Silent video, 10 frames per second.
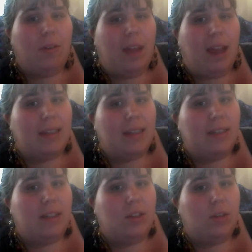that I
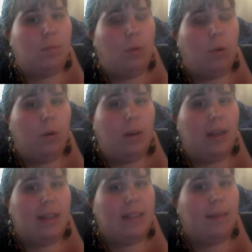stitch more in
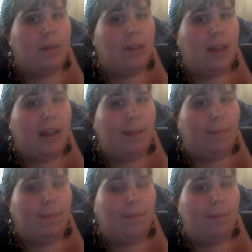the summertime,
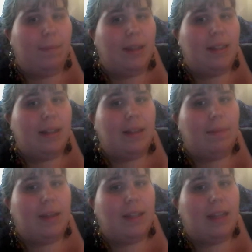basically
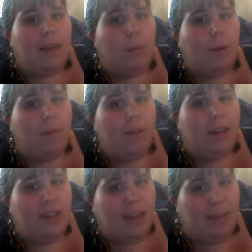because I have more free
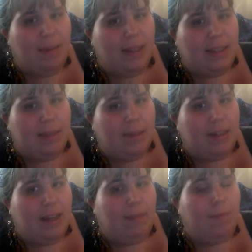time in the
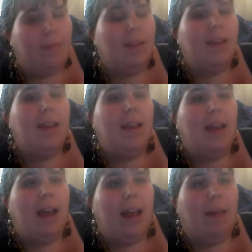summertime.
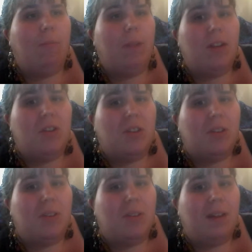Uh,
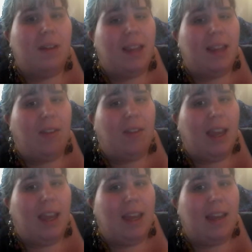winter, on the other
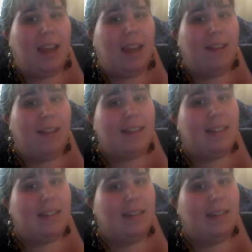hand, I have less